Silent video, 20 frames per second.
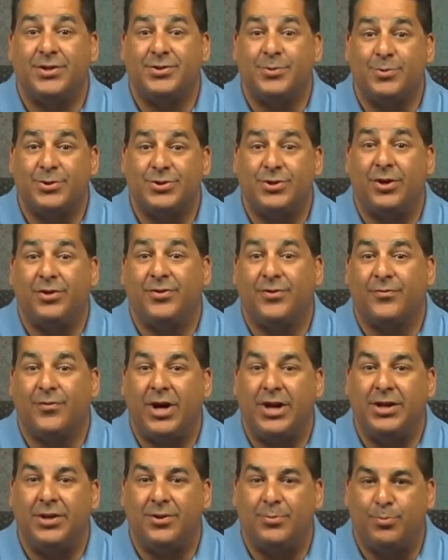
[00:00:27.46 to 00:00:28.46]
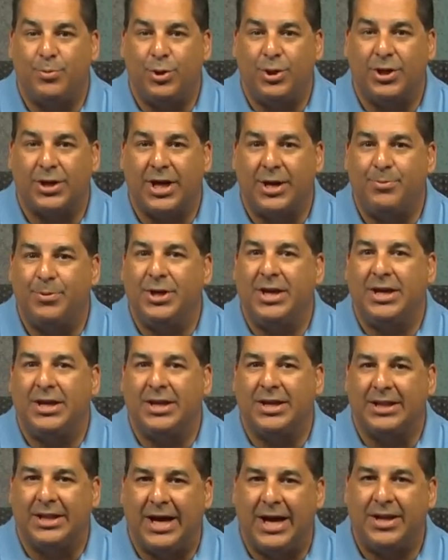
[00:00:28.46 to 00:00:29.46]
as a result of writing the book, I've been
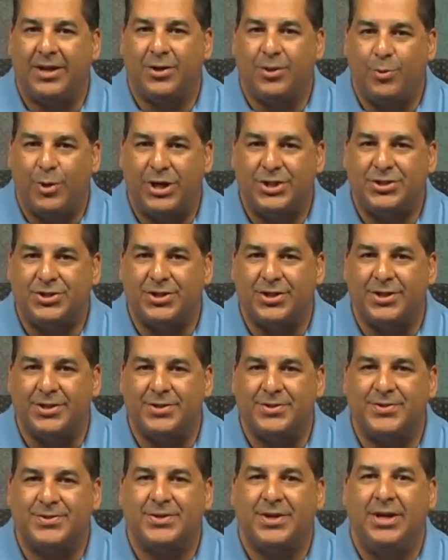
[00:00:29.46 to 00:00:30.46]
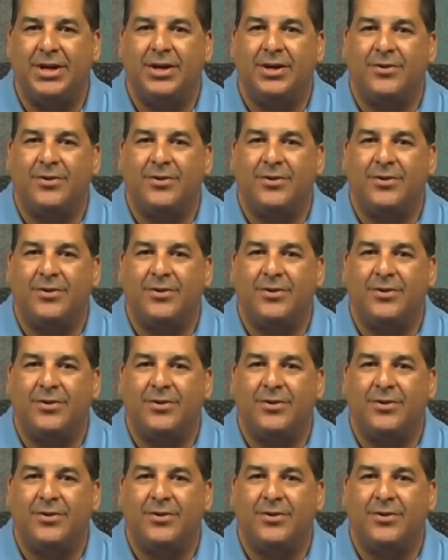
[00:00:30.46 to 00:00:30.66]
getting a lot of questions